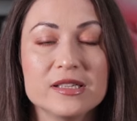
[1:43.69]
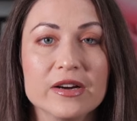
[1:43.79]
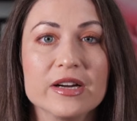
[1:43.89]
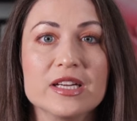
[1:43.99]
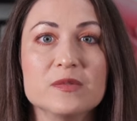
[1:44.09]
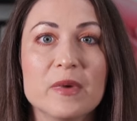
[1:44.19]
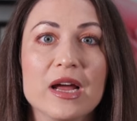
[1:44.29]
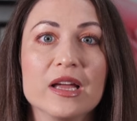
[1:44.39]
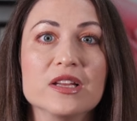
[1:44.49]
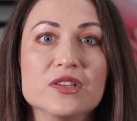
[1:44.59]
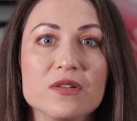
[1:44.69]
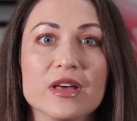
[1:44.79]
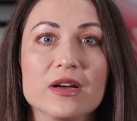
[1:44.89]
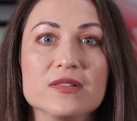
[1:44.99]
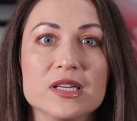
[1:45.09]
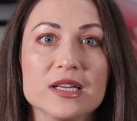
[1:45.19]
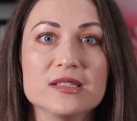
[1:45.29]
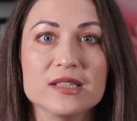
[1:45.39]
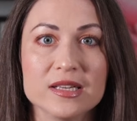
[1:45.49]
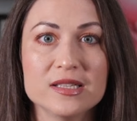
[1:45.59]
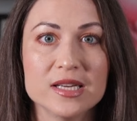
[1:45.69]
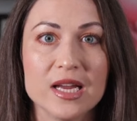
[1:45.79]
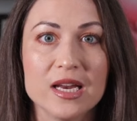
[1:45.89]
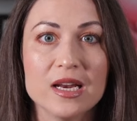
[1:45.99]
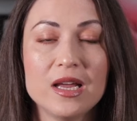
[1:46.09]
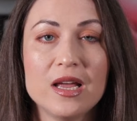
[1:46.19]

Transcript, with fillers: series back in two thousand sixteen.